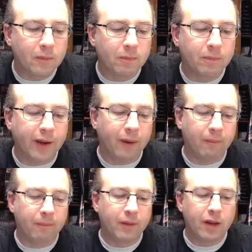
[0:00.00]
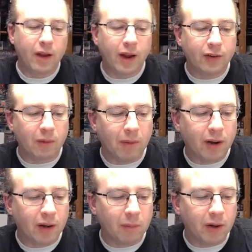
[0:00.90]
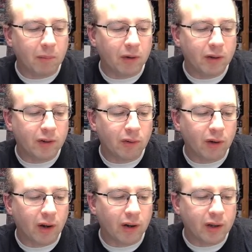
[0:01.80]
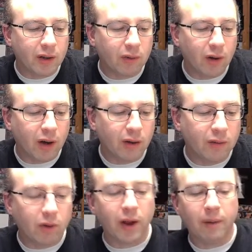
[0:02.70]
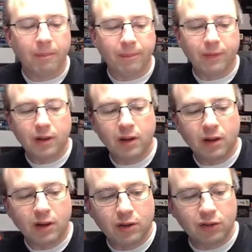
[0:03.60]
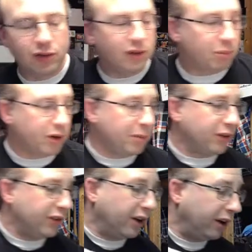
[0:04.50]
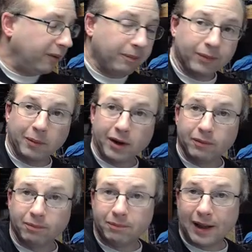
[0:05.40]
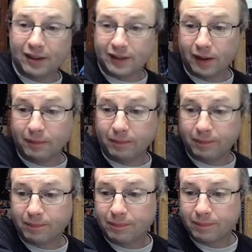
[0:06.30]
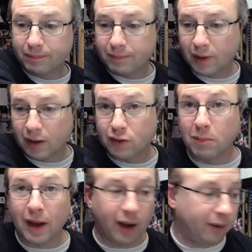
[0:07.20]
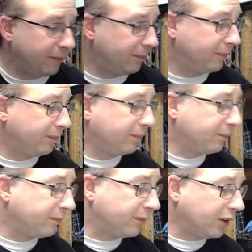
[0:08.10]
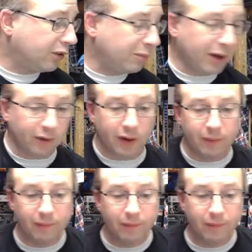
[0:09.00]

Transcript: Yeah. Actually, I'm not going to paint. I'm going to leave it gray. I like it gray. Okay. She's pretty much done. I mean, that's it. Not too bad. Not too bad, right?